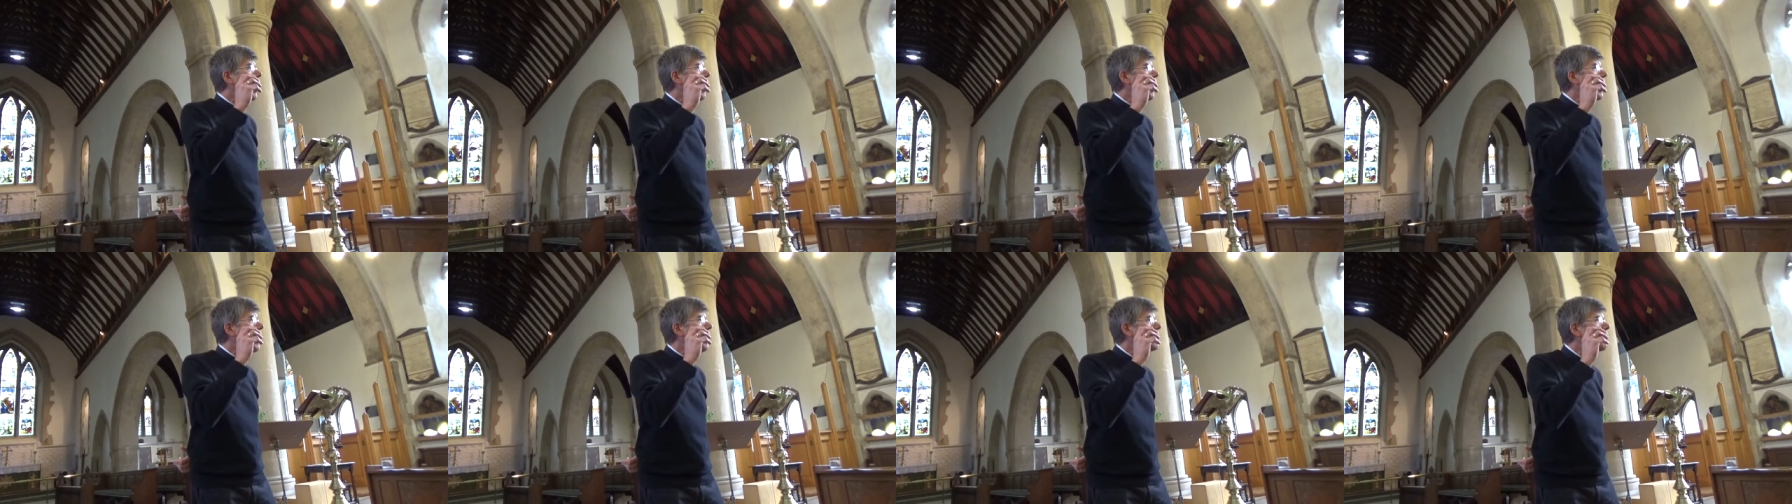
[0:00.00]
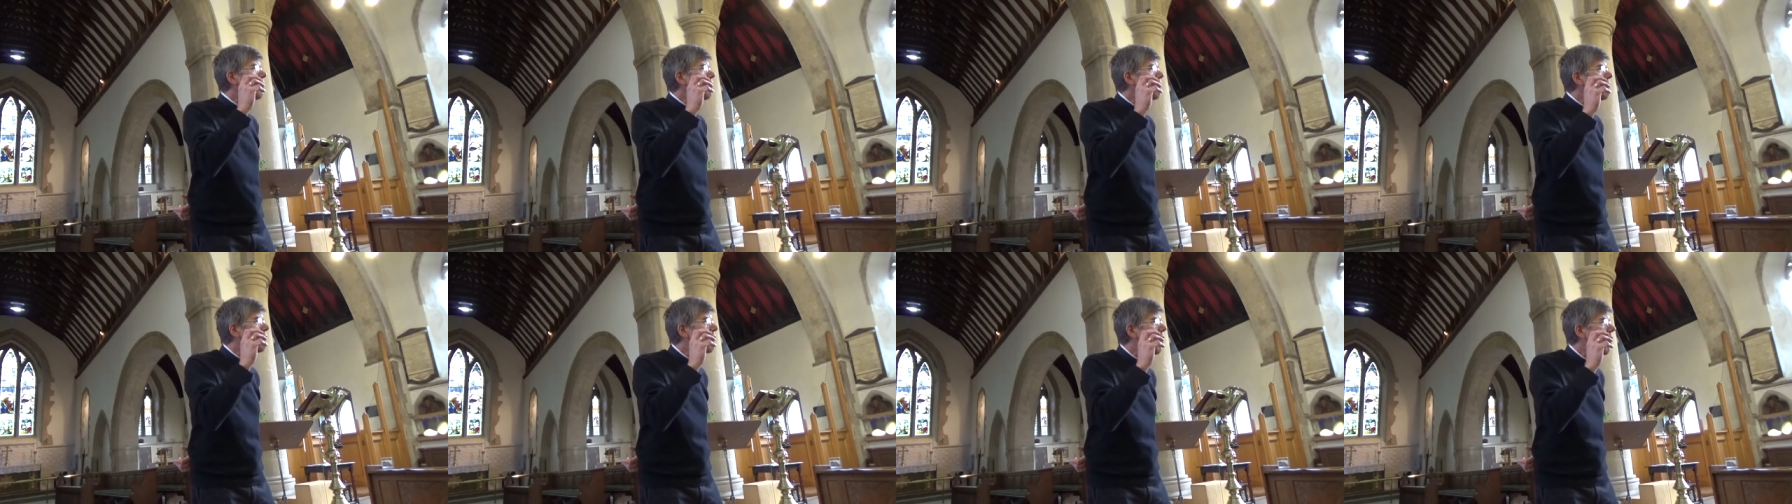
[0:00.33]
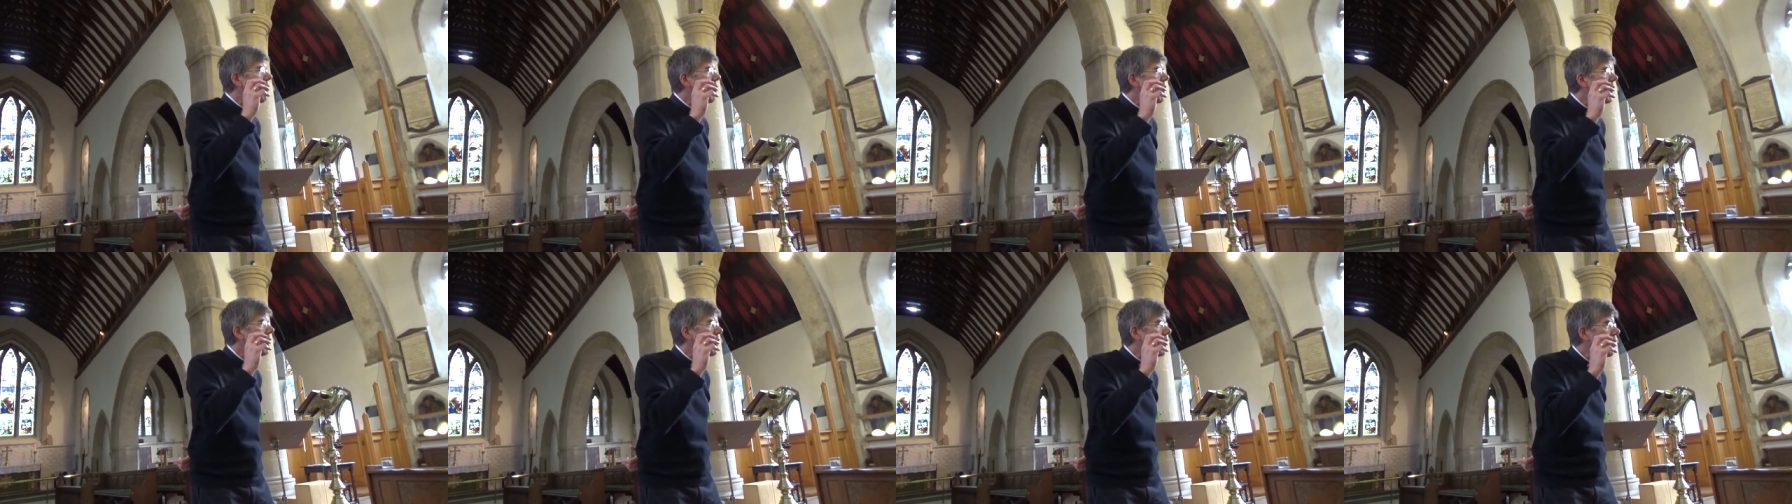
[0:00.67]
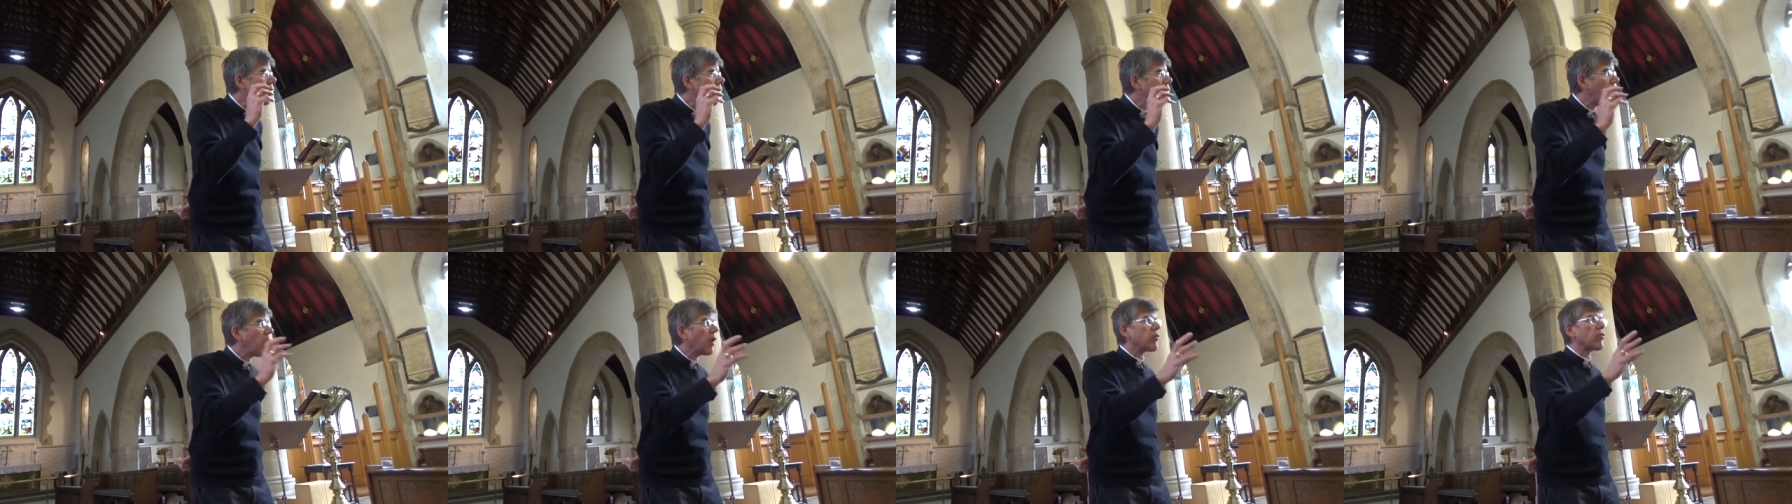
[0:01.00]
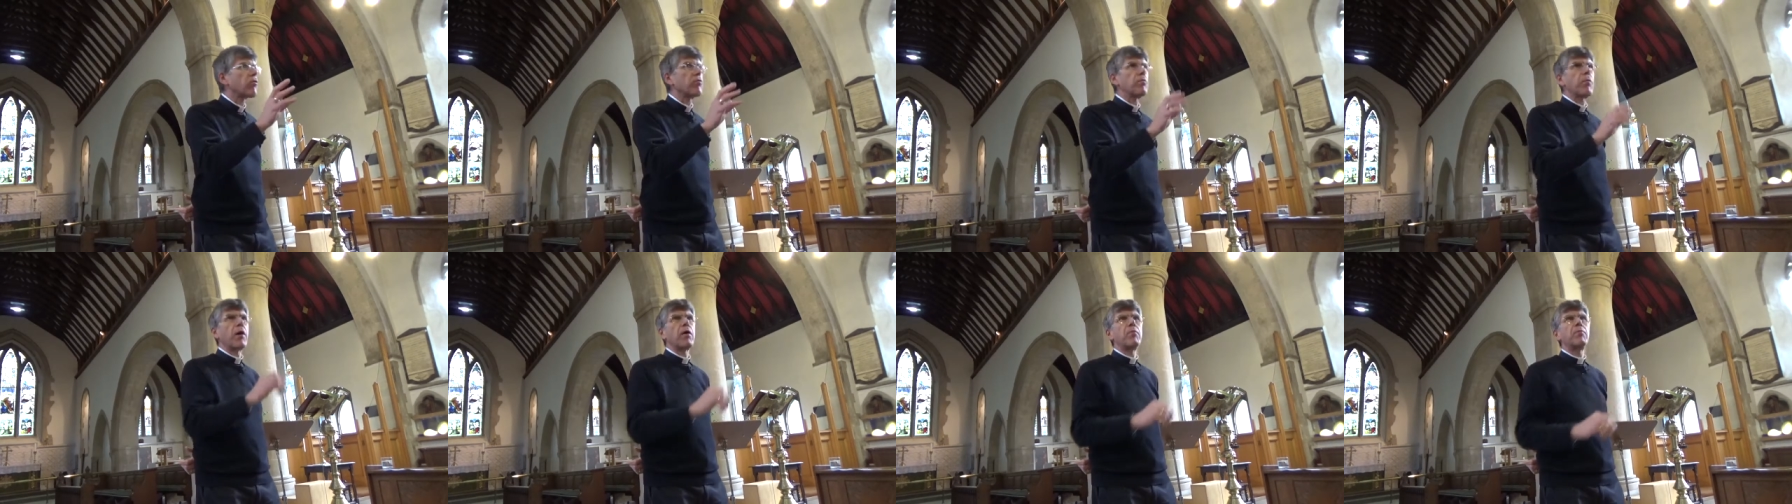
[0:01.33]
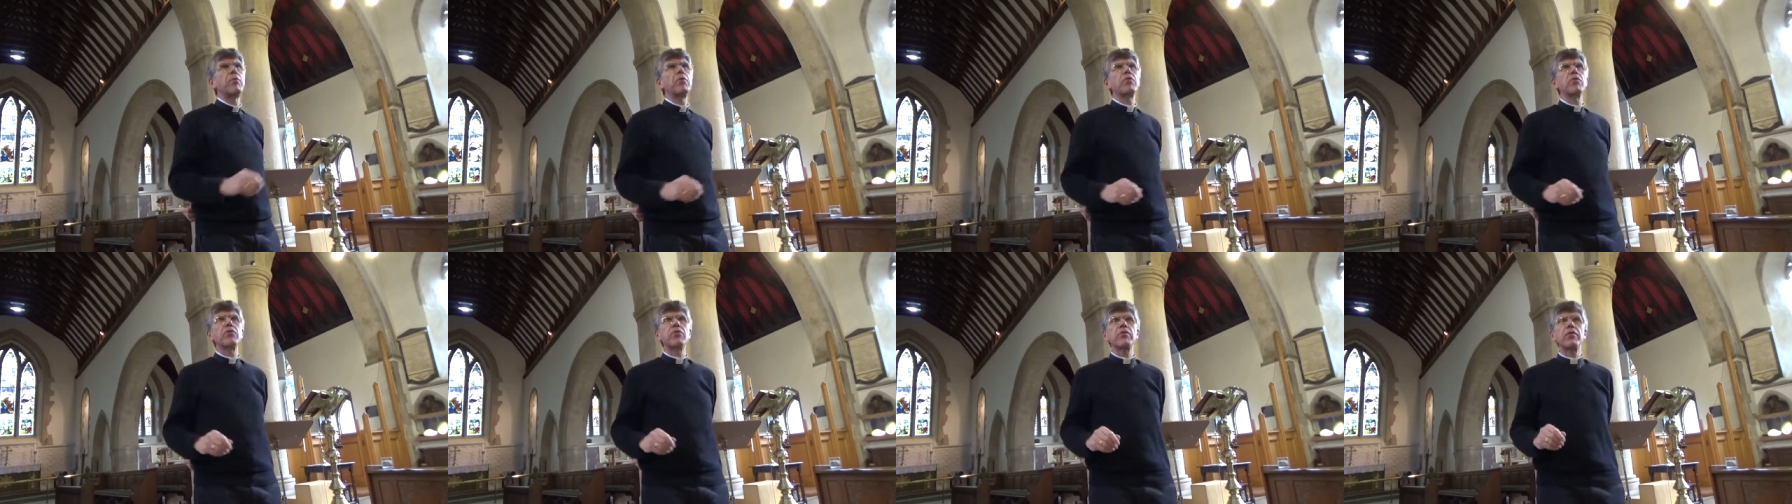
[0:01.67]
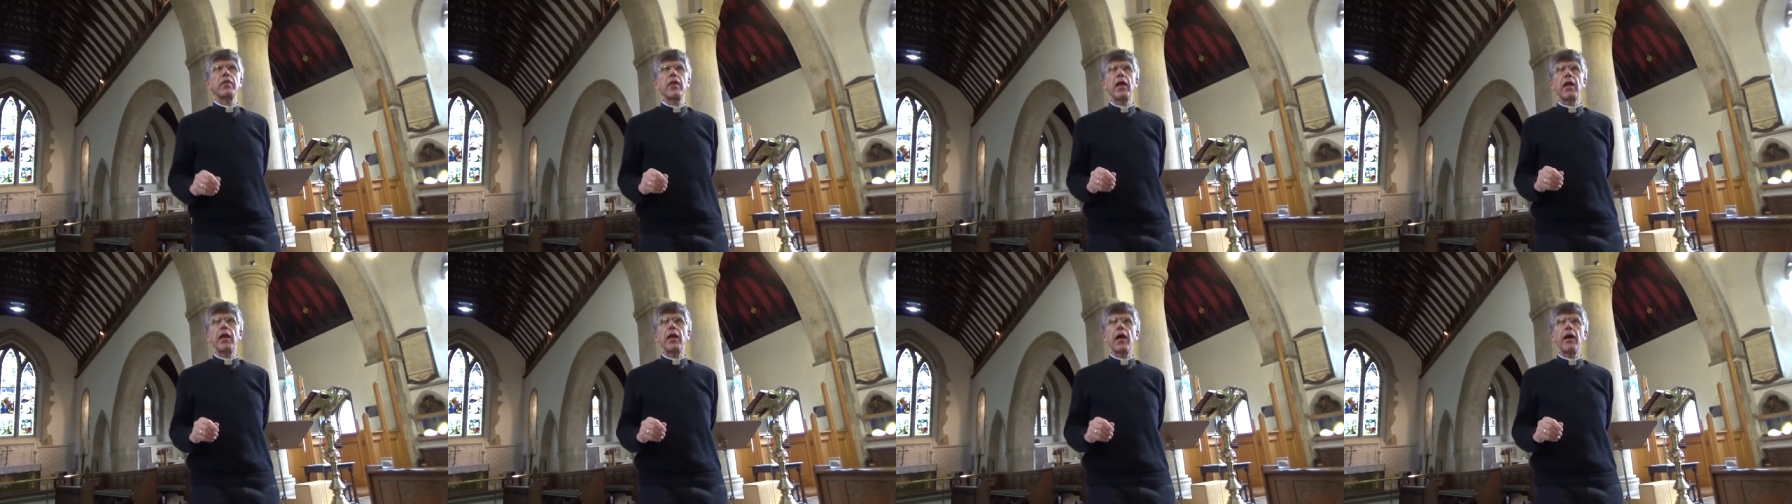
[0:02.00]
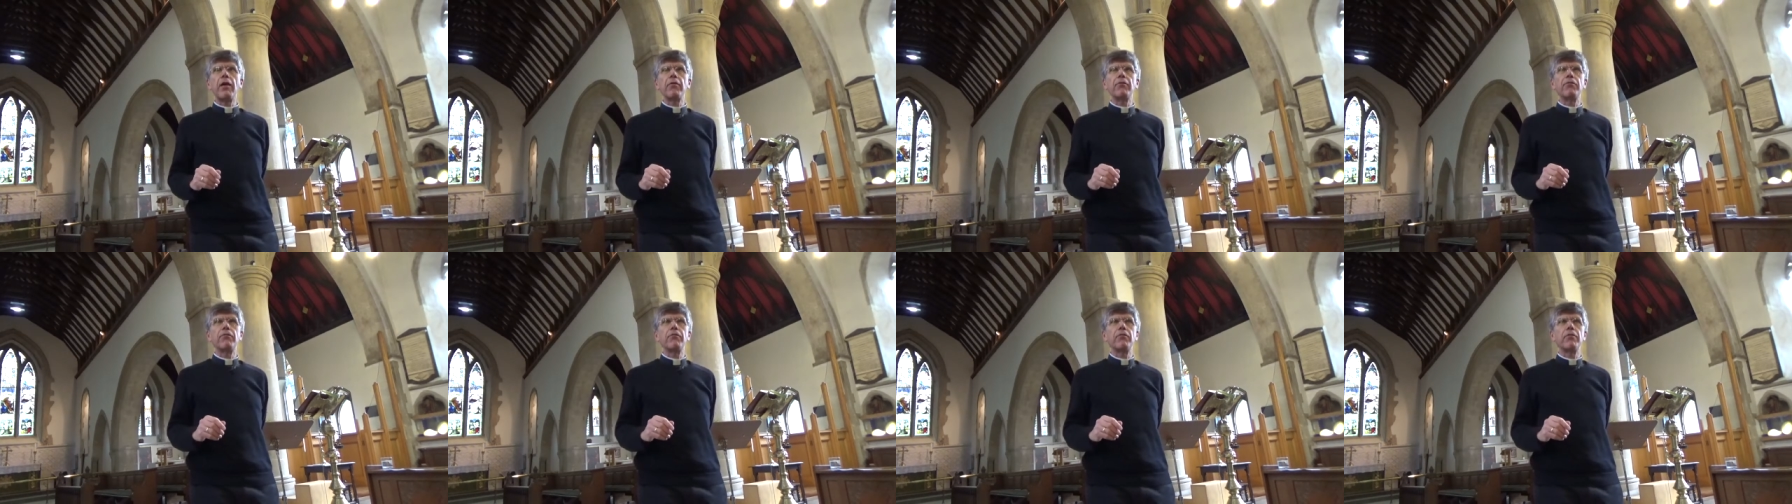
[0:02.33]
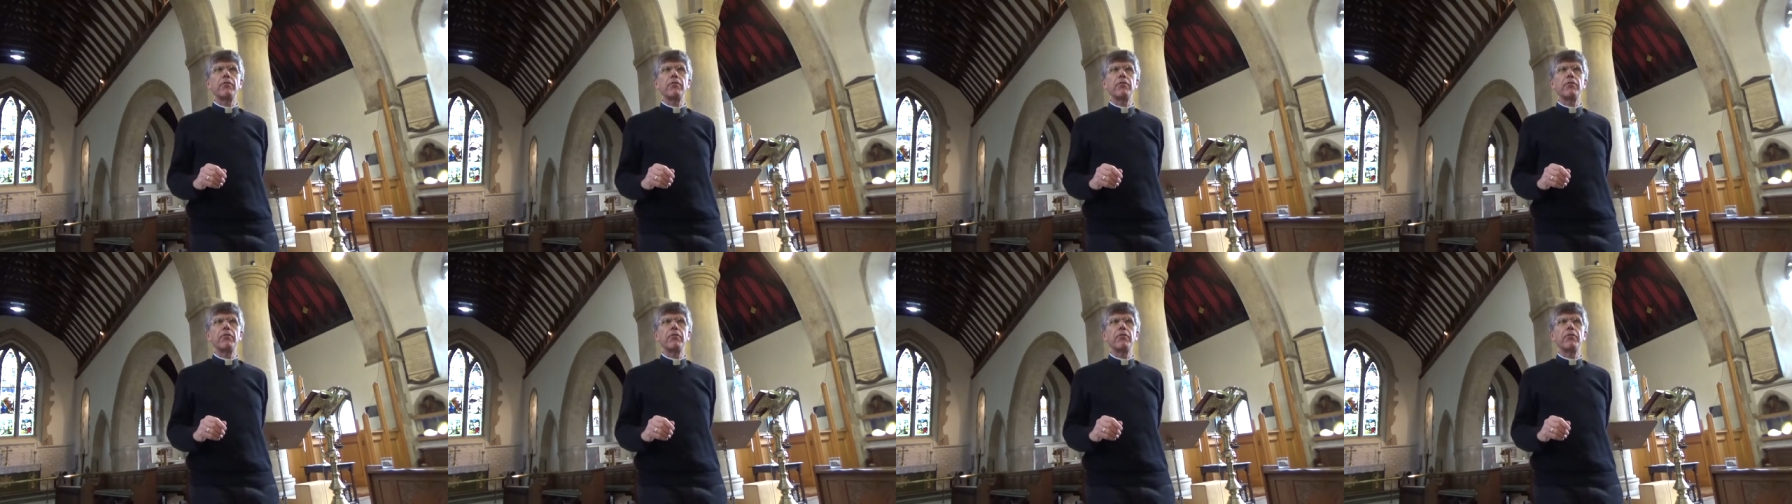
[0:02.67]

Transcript: in the very last moments of their life?